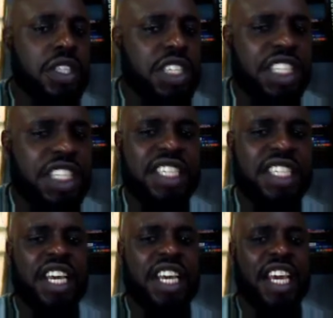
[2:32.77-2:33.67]
This
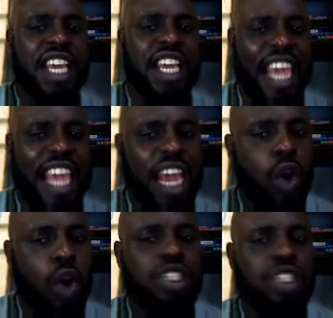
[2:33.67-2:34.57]
is in
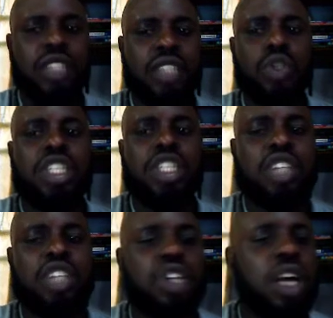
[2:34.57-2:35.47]
contrast to the
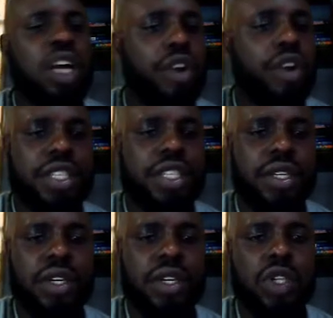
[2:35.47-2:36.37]
traditional
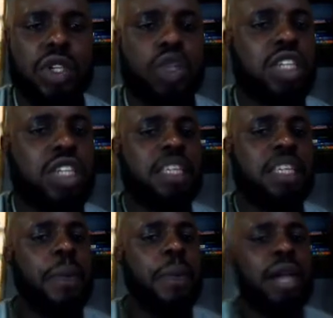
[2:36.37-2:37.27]
currency such as
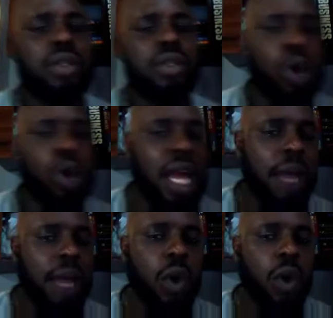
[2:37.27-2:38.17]
the paper
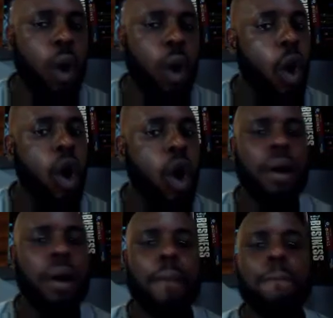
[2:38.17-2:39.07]
dollar
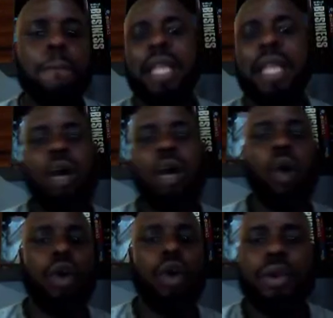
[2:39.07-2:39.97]
or metal
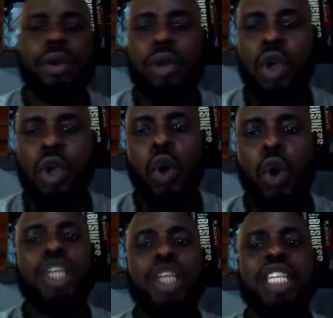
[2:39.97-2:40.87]
coin,
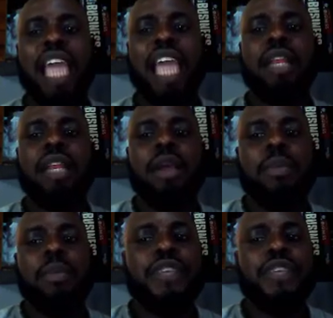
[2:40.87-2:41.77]
which can
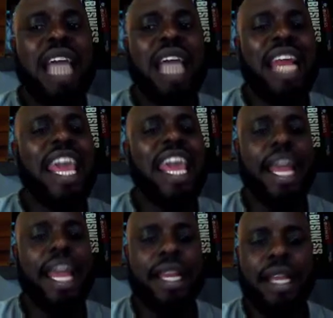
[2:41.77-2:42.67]
be physically
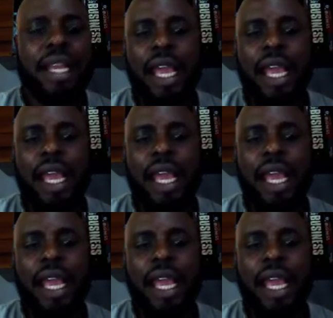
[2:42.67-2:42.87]
held